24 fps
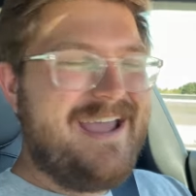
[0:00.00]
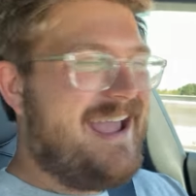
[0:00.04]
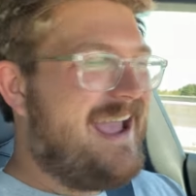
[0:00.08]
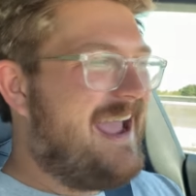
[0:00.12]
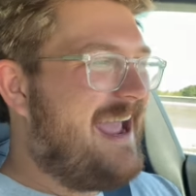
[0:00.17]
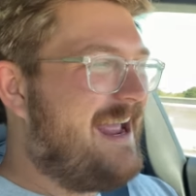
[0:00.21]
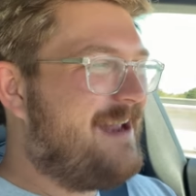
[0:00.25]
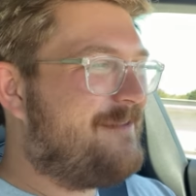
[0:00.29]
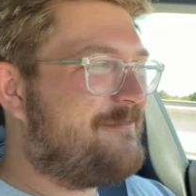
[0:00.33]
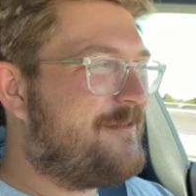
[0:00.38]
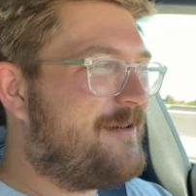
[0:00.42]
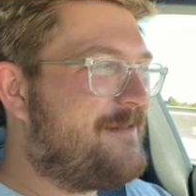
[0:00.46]

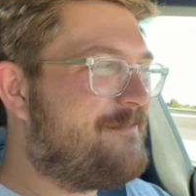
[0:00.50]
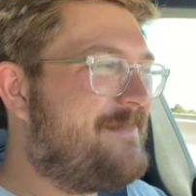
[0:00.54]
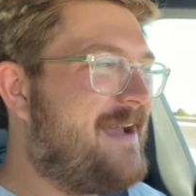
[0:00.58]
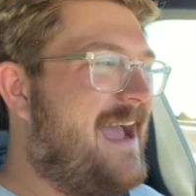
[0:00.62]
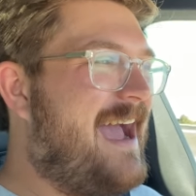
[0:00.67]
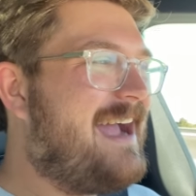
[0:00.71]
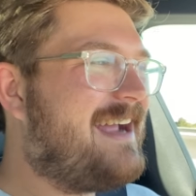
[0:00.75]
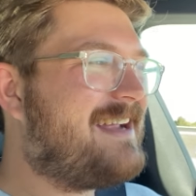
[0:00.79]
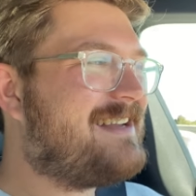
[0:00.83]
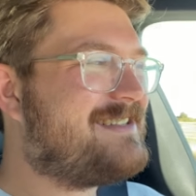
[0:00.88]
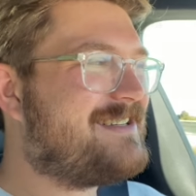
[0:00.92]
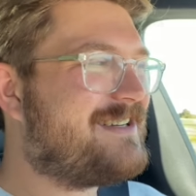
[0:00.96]
and we're
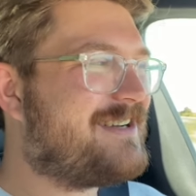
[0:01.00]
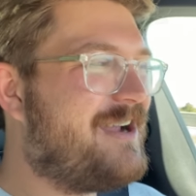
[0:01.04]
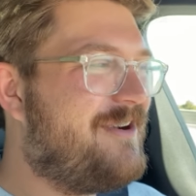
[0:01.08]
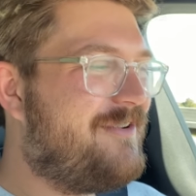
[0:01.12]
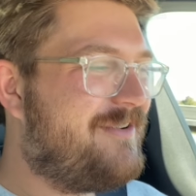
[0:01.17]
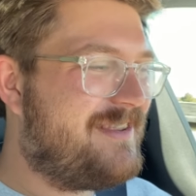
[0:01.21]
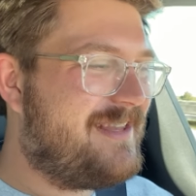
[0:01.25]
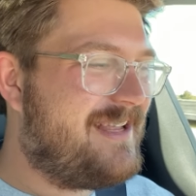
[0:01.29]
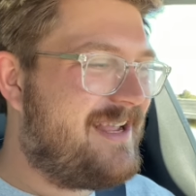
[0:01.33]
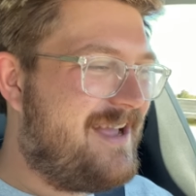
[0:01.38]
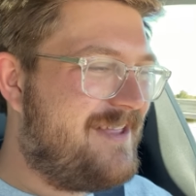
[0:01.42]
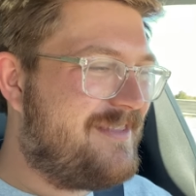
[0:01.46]
back to
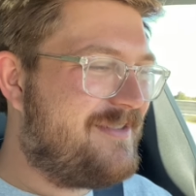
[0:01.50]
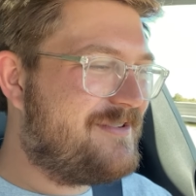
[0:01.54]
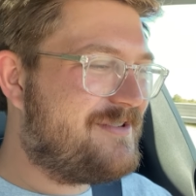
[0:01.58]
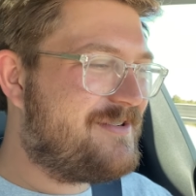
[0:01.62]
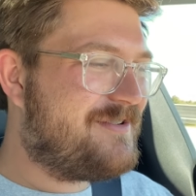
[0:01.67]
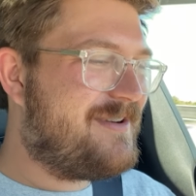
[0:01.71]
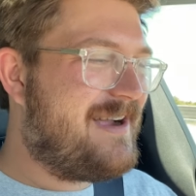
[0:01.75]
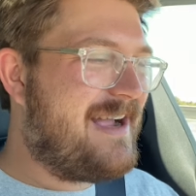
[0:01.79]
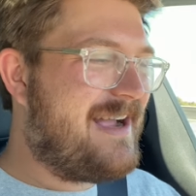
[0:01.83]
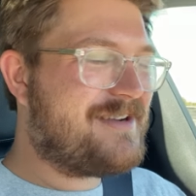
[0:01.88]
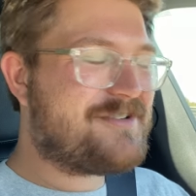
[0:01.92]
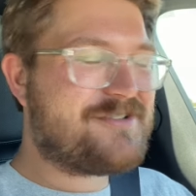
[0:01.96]
go in the other
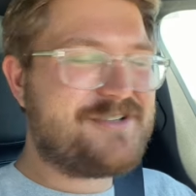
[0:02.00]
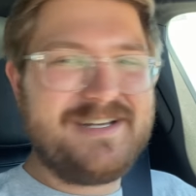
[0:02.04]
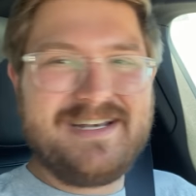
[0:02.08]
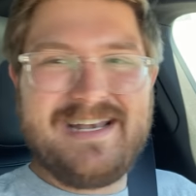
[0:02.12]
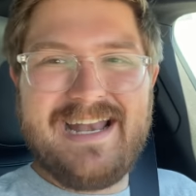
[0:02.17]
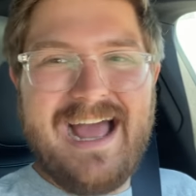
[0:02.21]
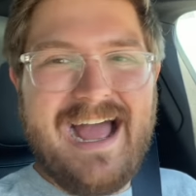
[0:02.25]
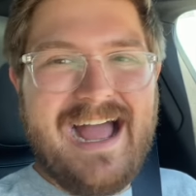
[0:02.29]
direction.